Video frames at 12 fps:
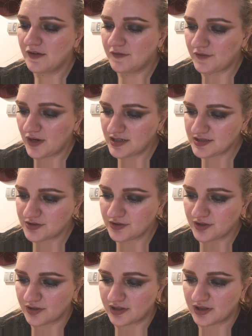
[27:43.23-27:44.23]

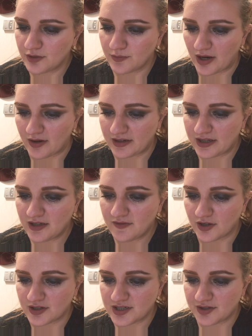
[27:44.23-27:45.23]
Foster noted the rarity
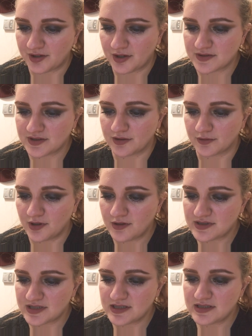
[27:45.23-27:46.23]
of
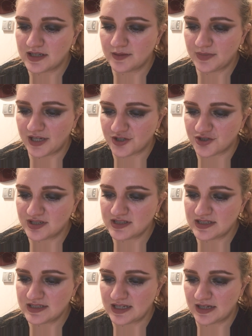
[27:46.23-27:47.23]
arteriosclerosis in
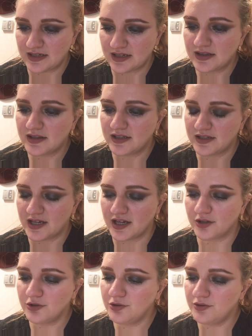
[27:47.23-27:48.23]
patients attending the
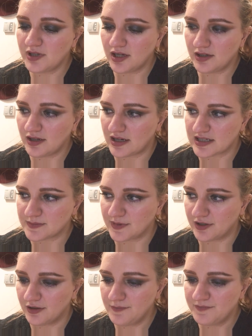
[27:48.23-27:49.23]
Yale Hunan
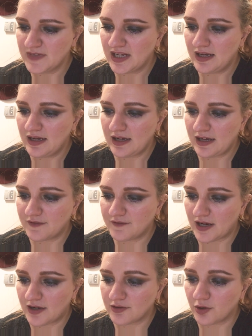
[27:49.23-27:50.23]
Hospital and
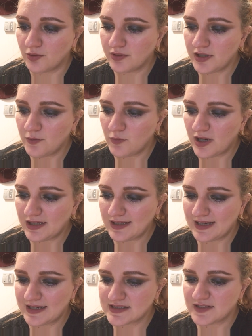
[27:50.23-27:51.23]
found only 1
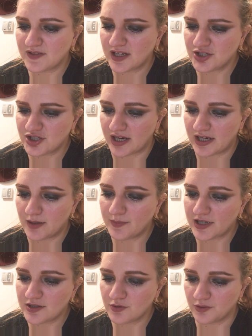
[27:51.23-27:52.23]
case of angina
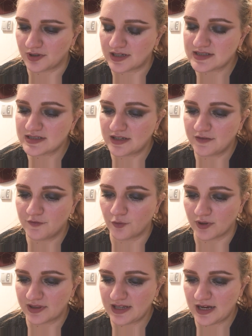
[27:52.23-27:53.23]
pectoris in
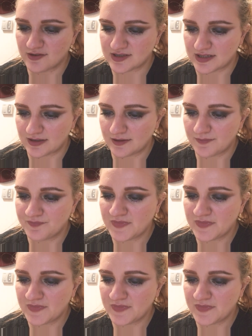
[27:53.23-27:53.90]
4,000.